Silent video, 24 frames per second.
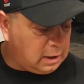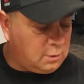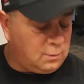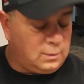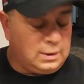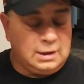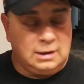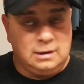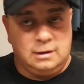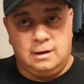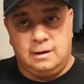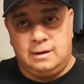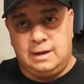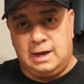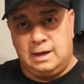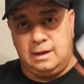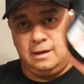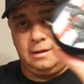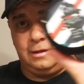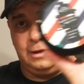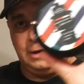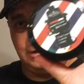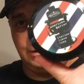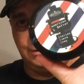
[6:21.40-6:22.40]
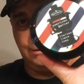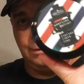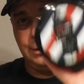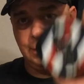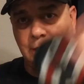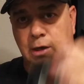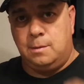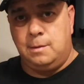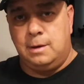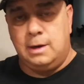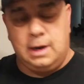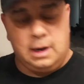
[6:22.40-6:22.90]
wind that this was
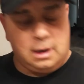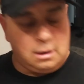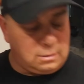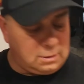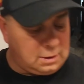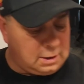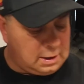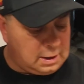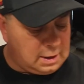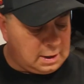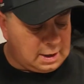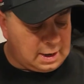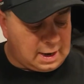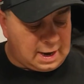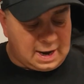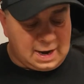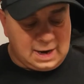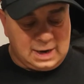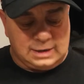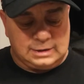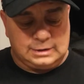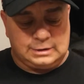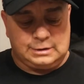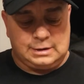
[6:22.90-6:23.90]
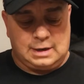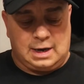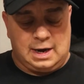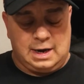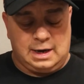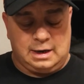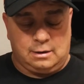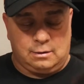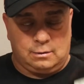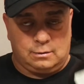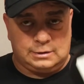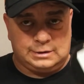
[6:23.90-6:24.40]
coming out, I
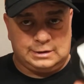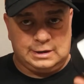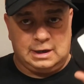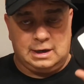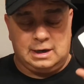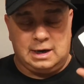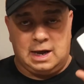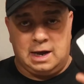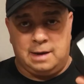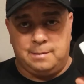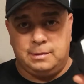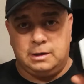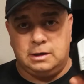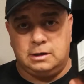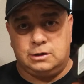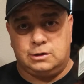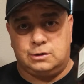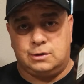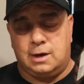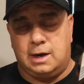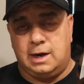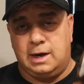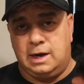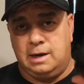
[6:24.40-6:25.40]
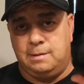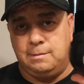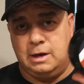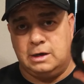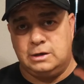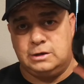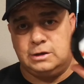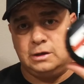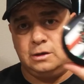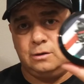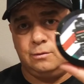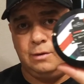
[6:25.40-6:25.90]
said, I'm gonna try. He
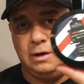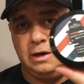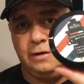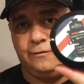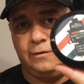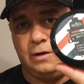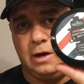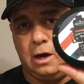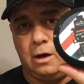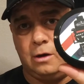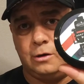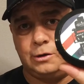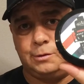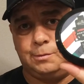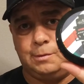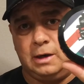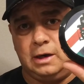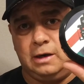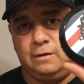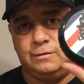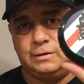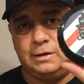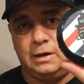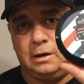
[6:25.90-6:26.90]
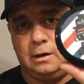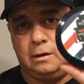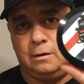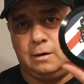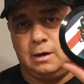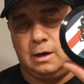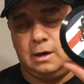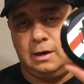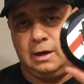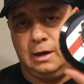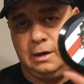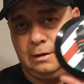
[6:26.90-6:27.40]
mentioned Rive Gauche by Yves Saint
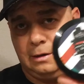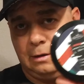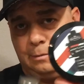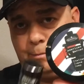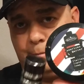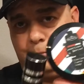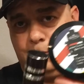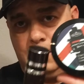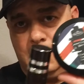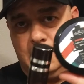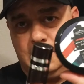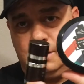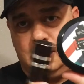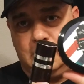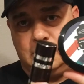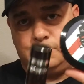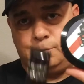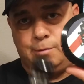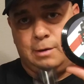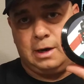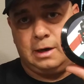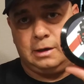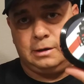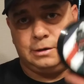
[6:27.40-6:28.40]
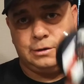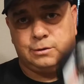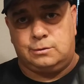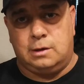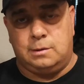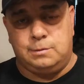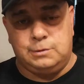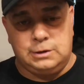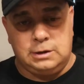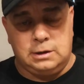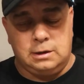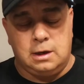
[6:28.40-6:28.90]
Laurent in his product
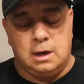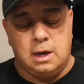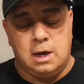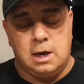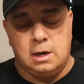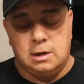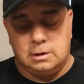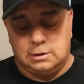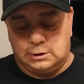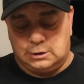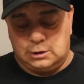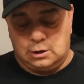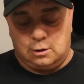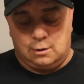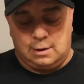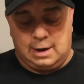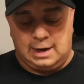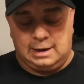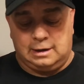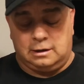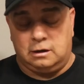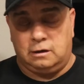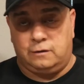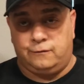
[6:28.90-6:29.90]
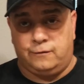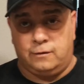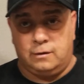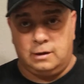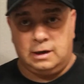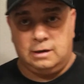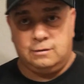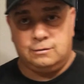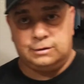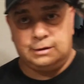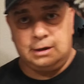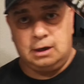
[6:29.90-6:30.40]
description. So I looked for
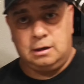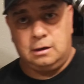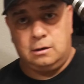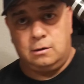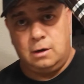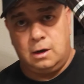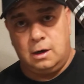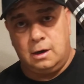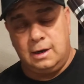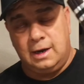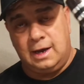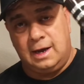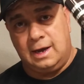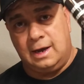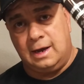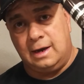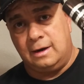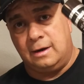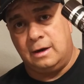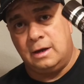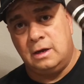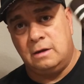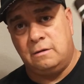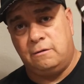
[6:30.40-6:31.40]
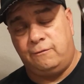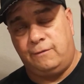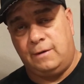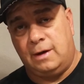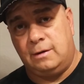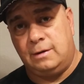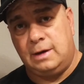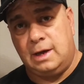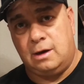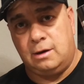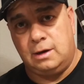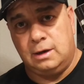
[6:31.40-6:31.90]
Yves Saint Laurent and
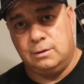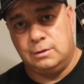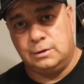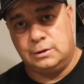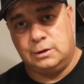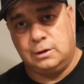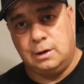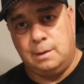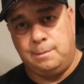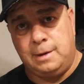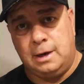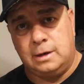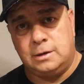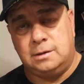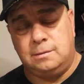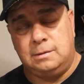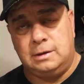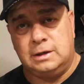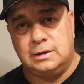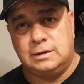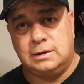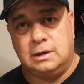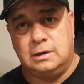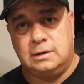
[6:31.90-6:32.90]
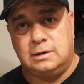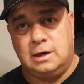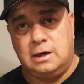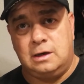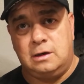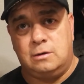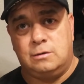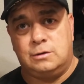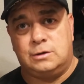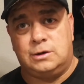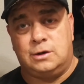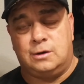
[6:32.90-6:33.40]
found out it was about to be
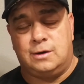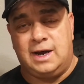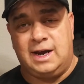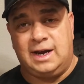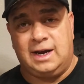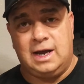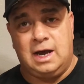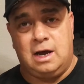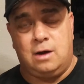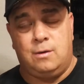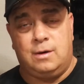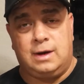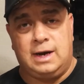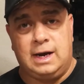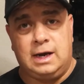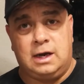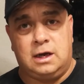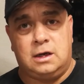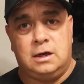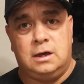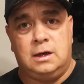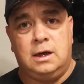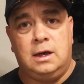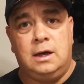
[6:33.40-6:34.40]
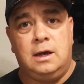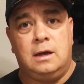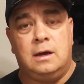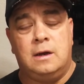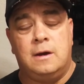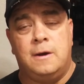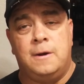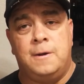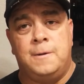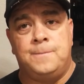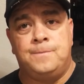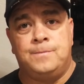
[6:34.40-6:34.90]
discontinued. So I got what I could.
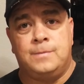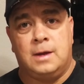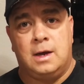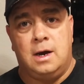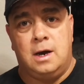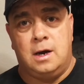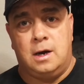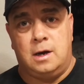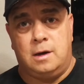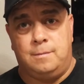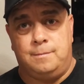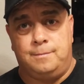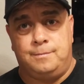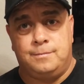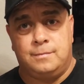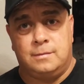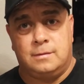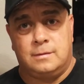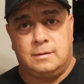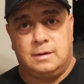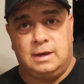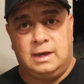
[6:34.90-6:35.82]
Even on